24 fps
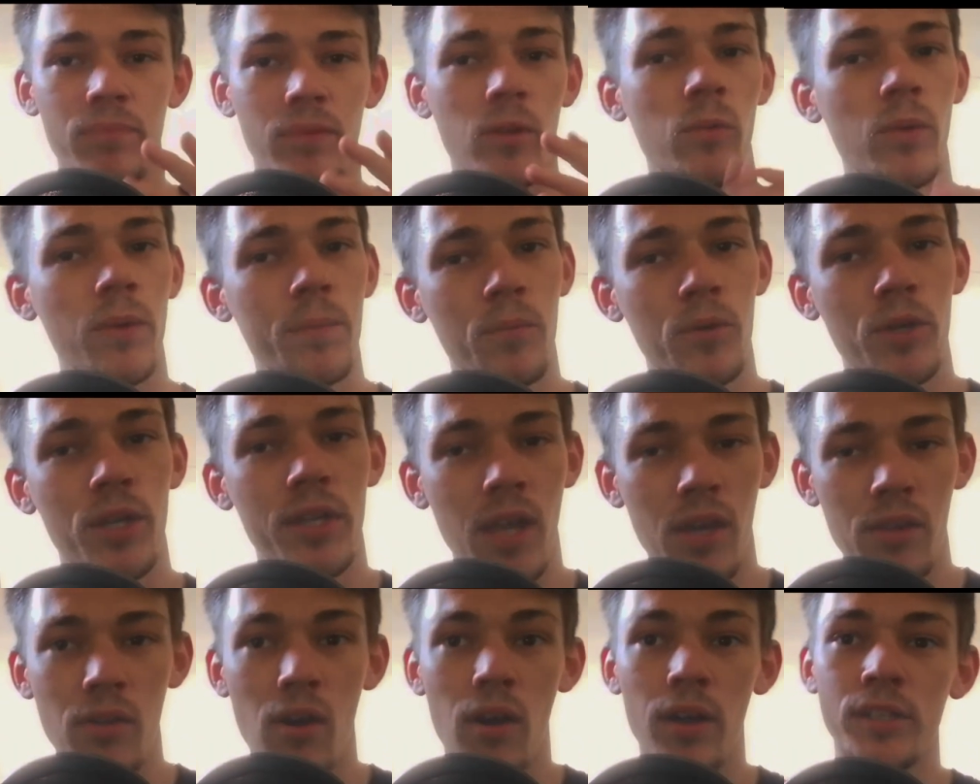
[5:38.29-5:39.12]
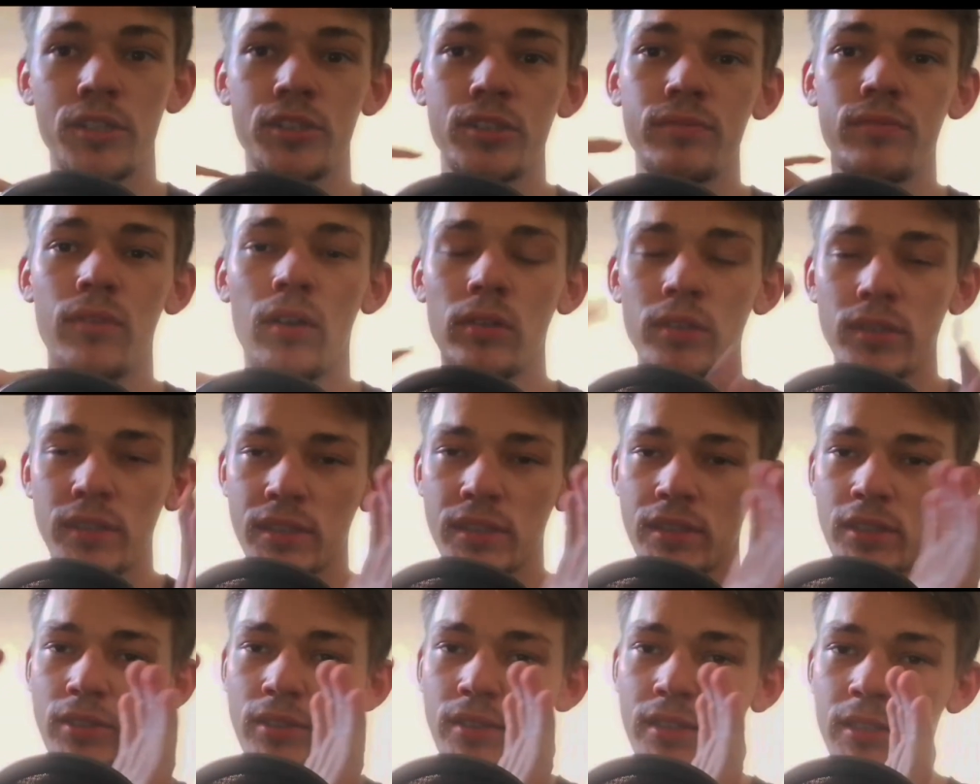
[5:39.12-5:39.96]
we put in now the 100 volts
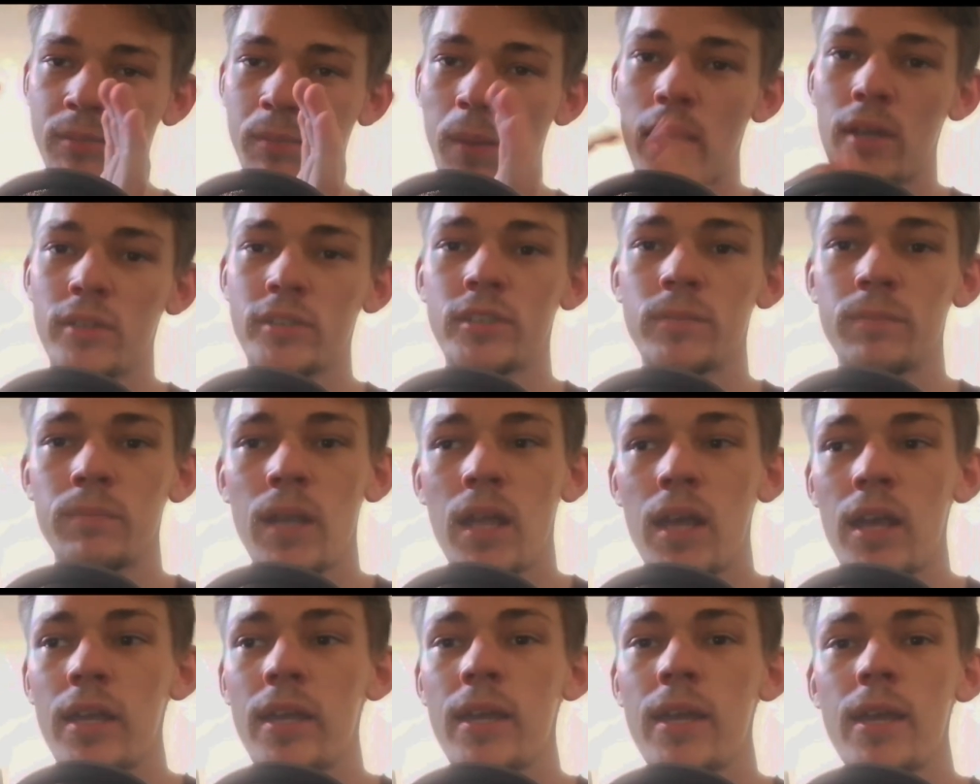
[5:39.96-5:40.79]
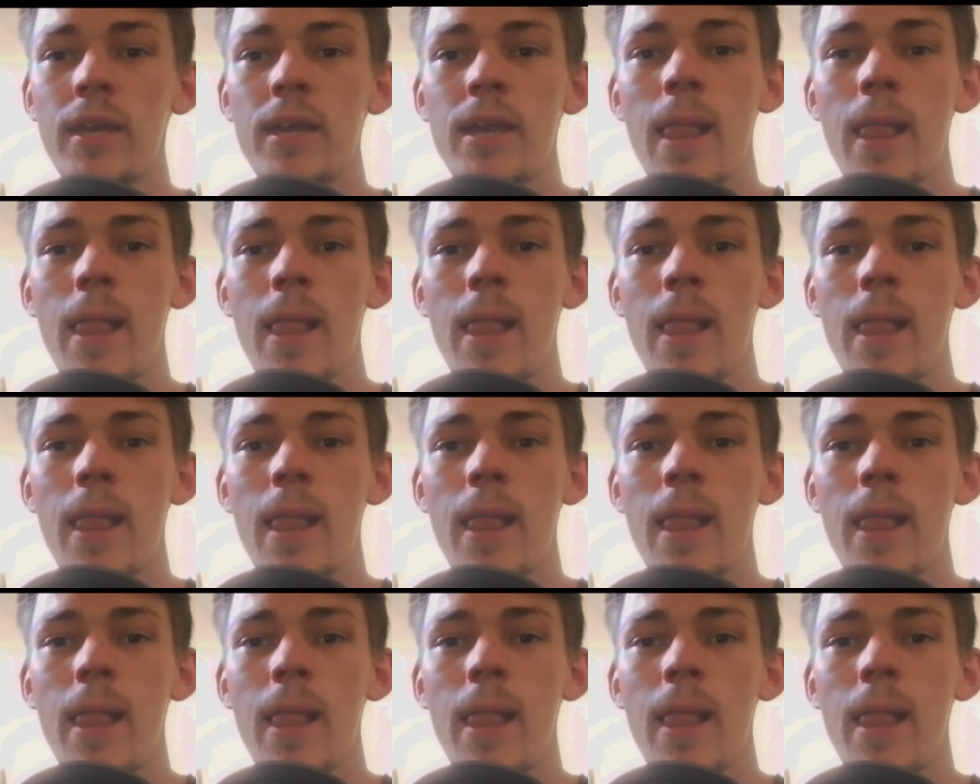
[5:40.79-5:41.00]
into this power supply,